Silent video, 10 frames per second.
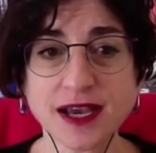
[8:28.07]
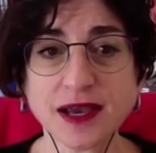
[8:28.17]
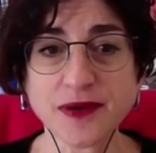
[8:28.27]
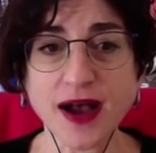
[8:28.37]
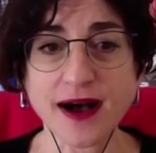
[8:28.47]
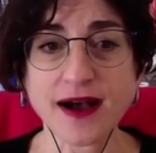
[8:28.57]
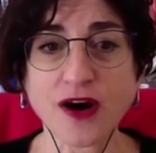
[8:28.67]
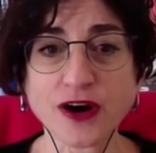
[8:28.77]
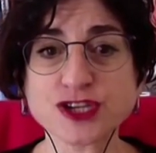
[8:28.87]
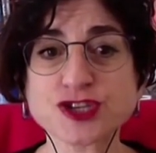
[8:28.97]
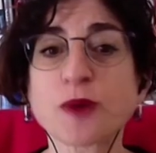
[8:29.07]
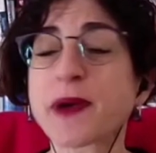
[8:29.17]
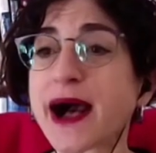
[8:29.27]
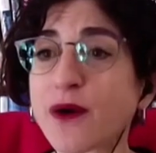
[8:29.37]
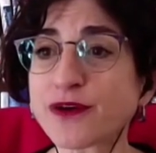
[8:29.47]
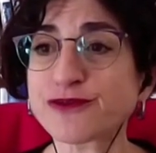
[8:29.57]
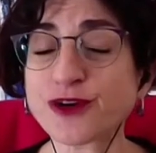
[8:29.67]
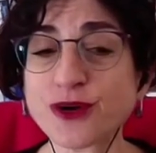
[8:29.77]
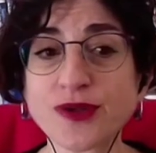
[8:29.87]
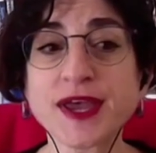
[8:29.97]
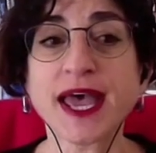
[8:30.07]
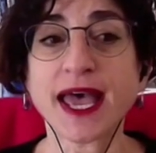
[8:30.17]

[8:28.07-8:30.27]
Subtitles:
are so powerful,